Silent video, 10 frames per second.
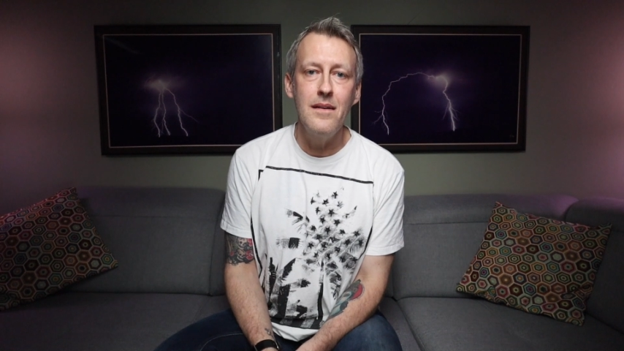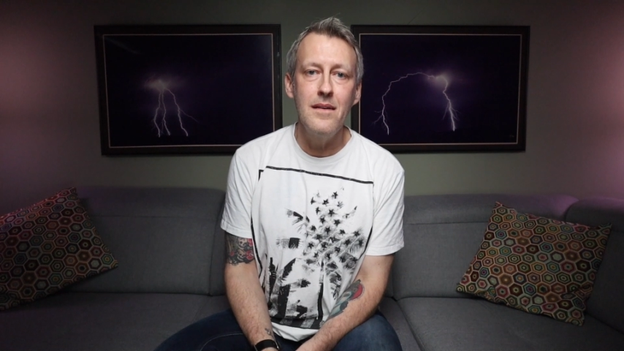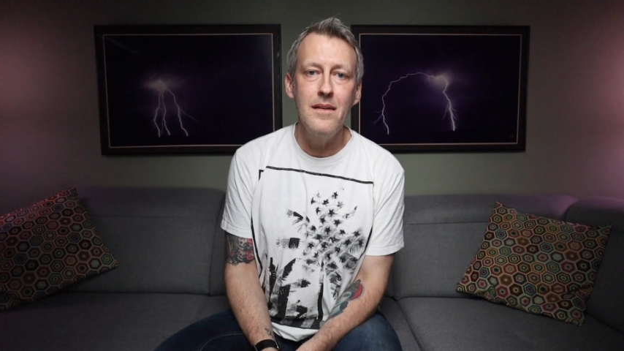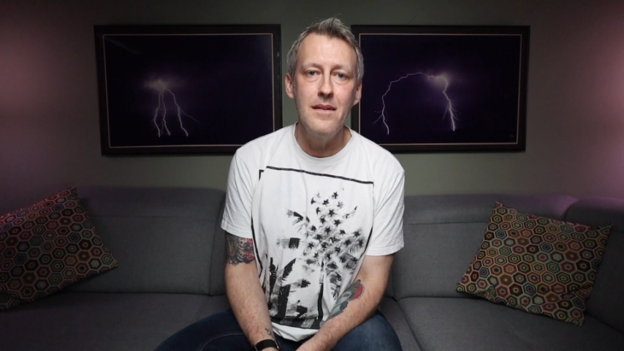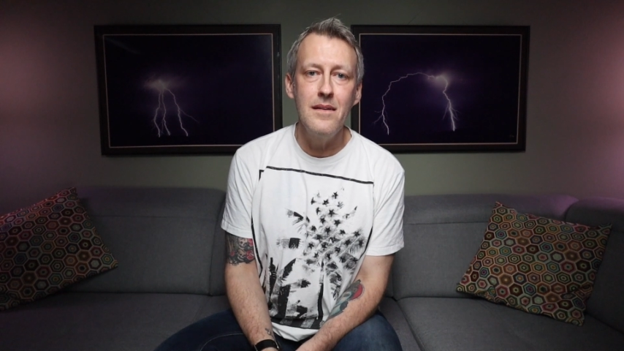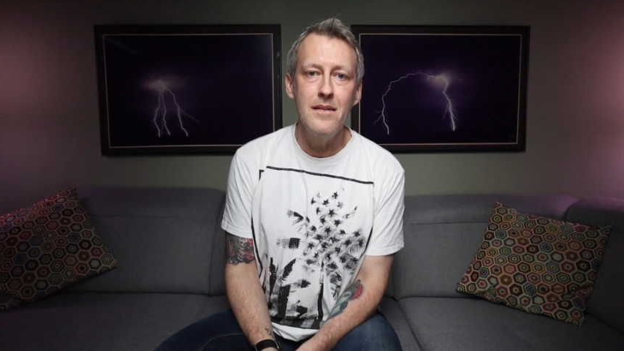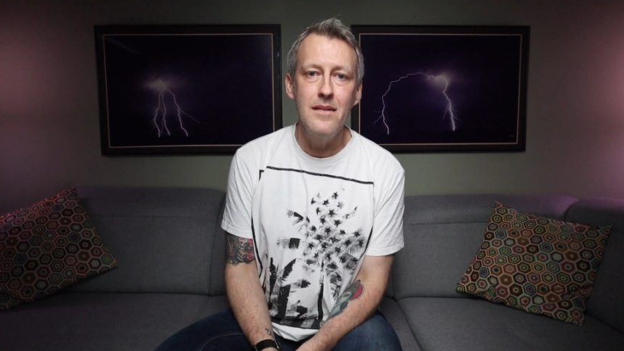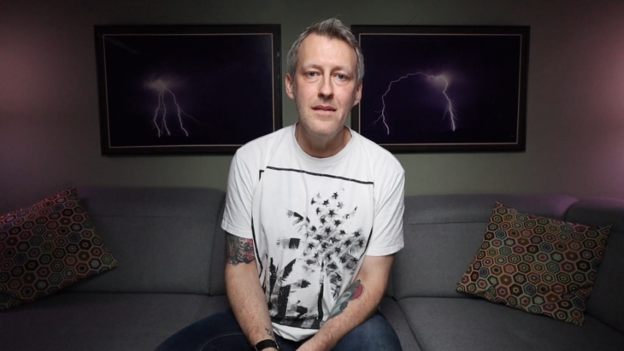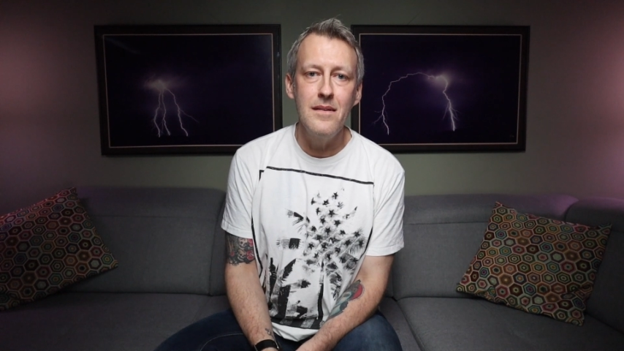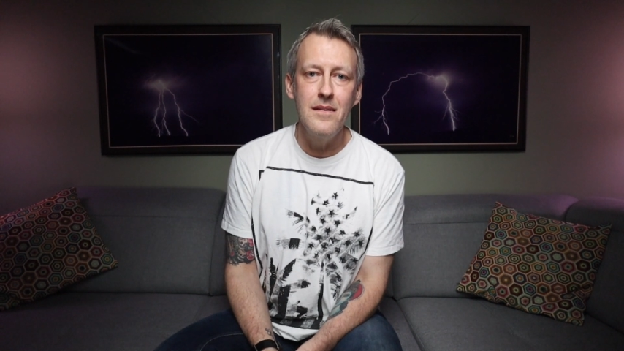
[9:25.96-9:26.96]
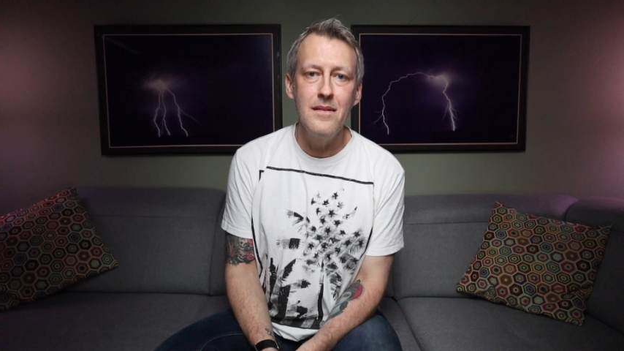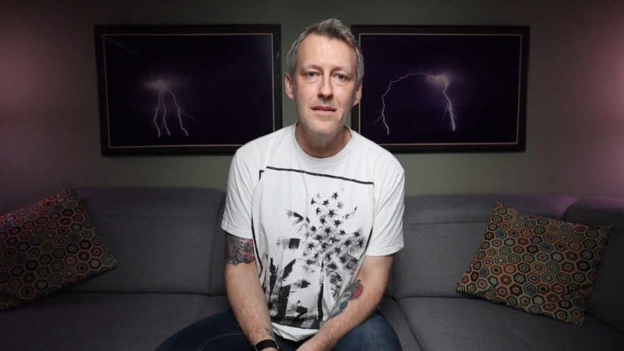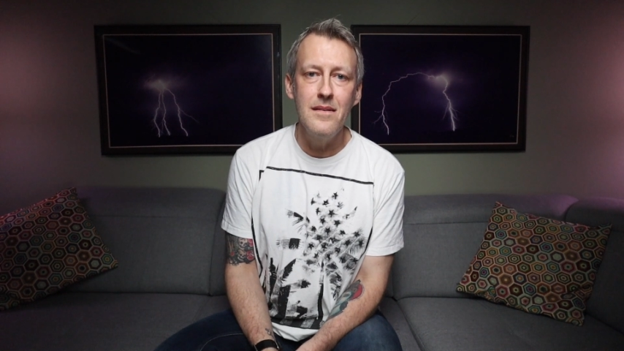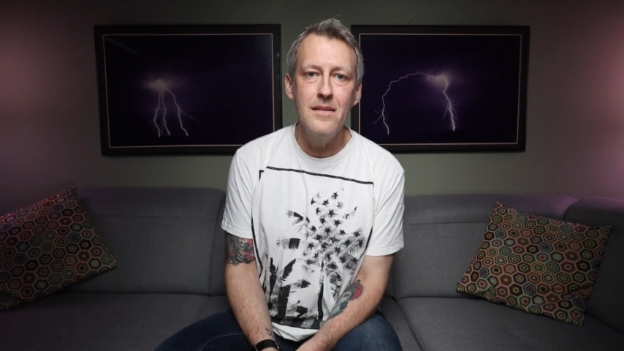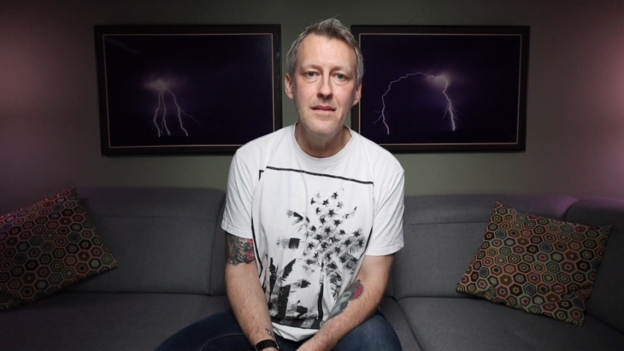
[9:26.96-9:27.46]

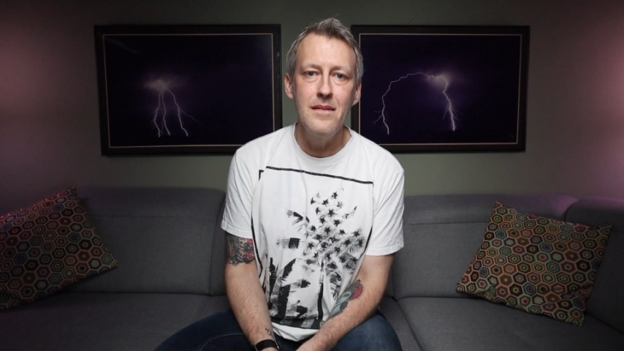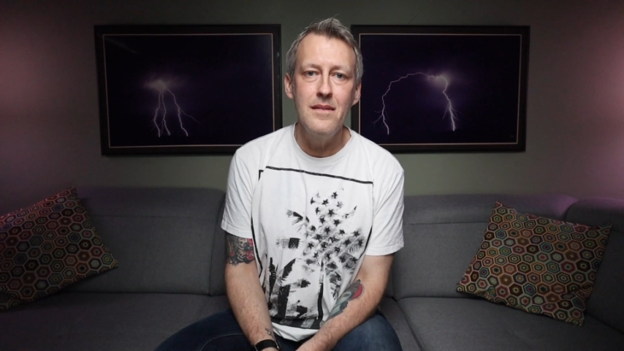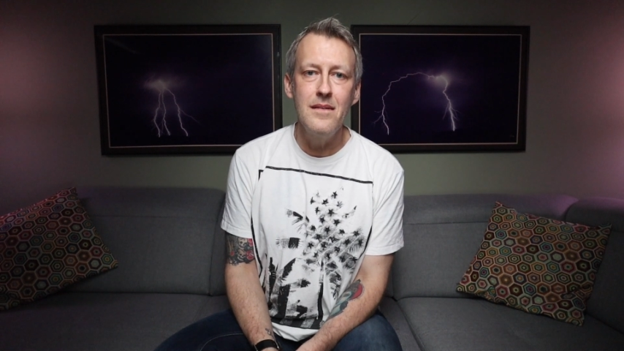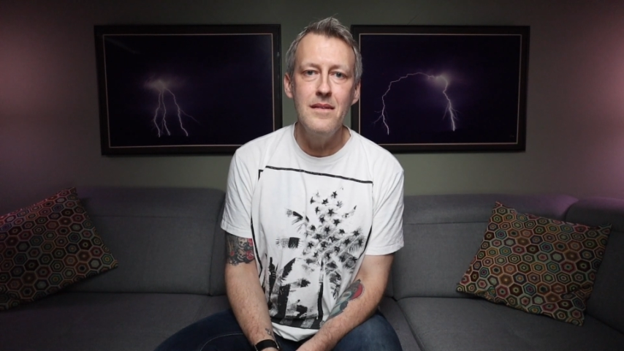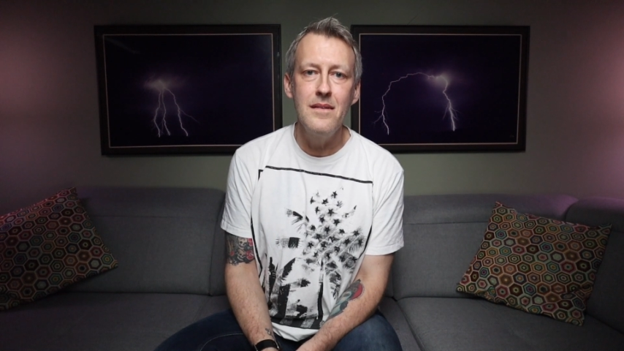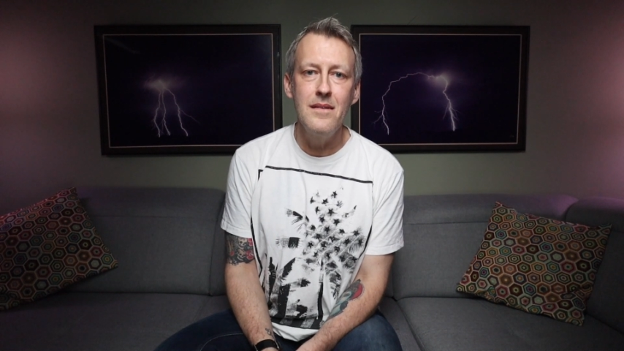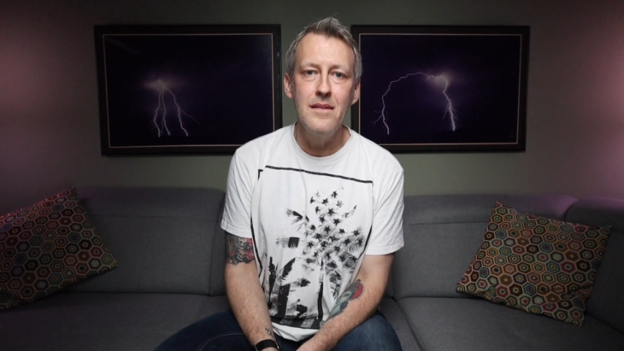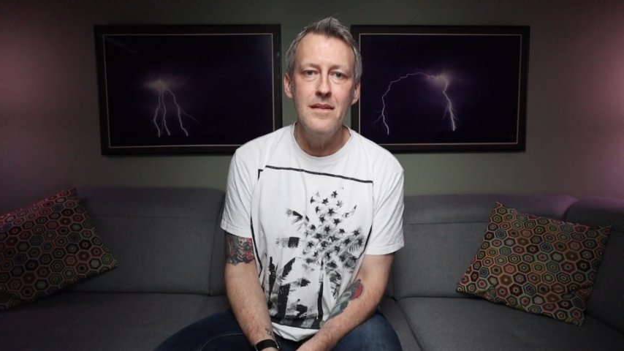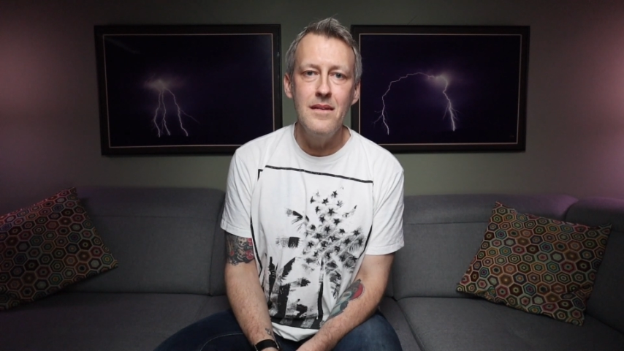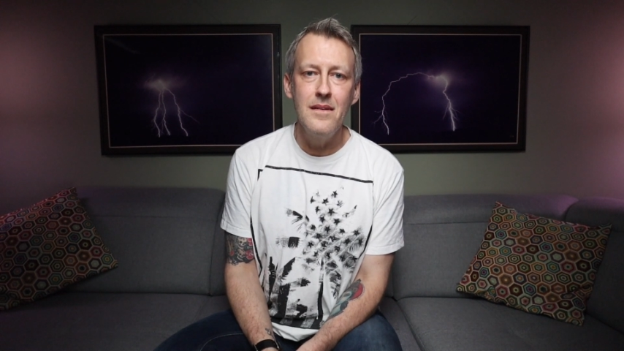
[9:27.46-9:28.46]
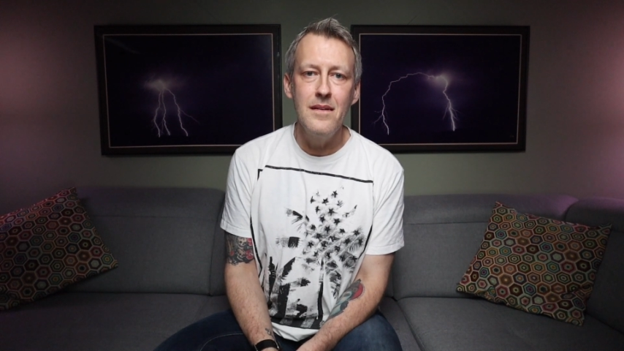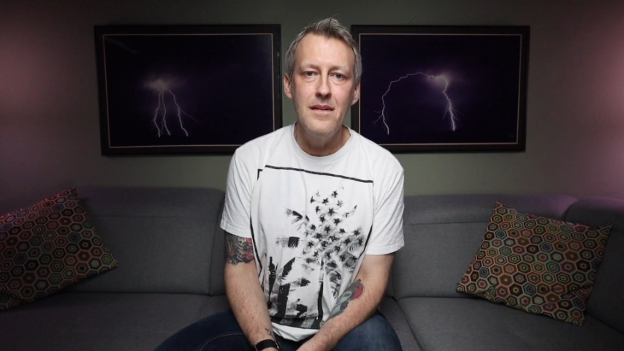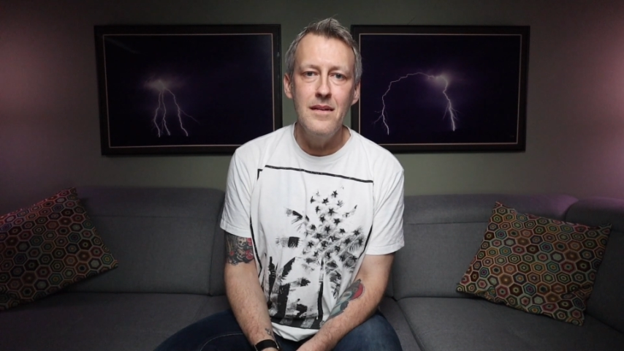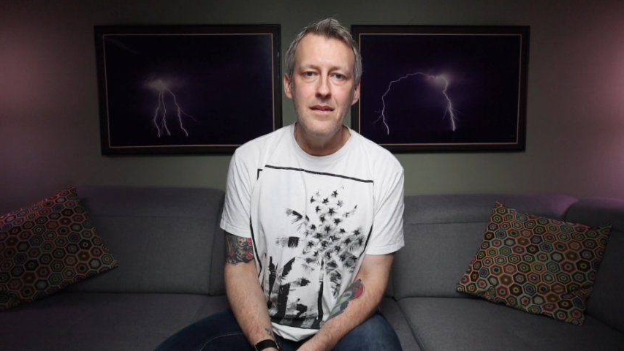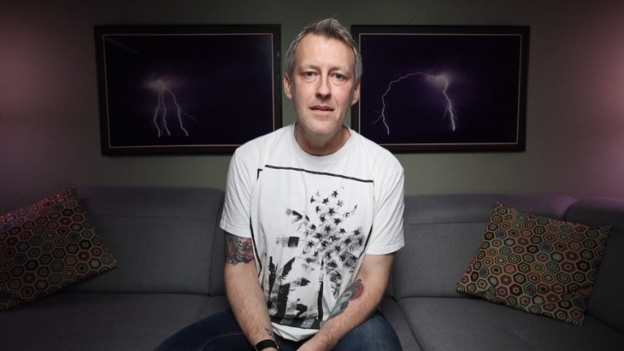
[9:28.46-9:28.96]

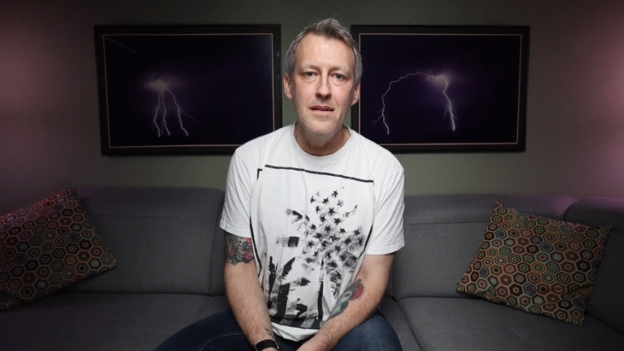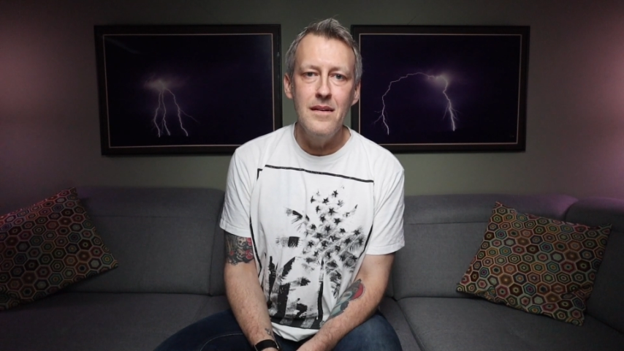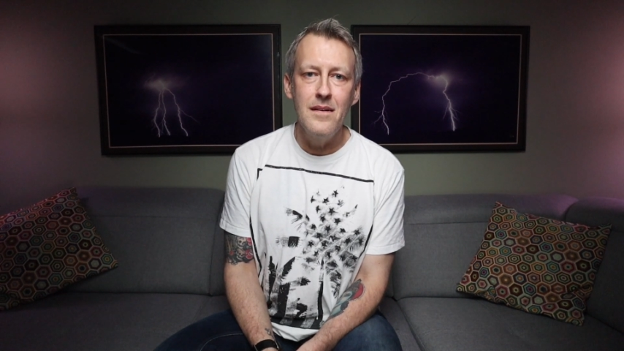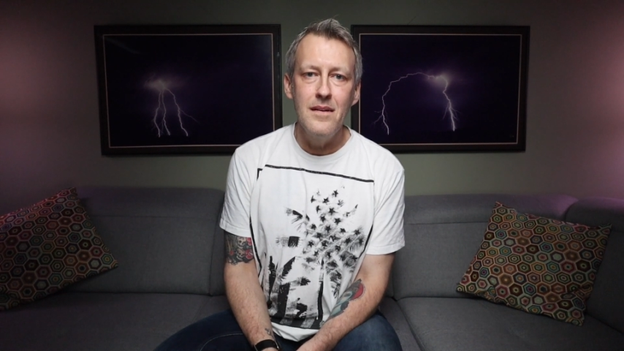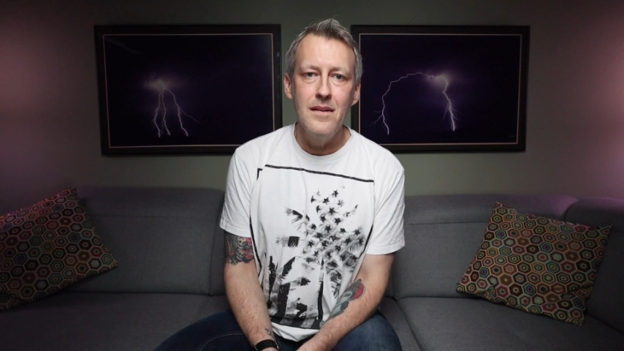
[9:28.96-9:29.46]
(no one is talking)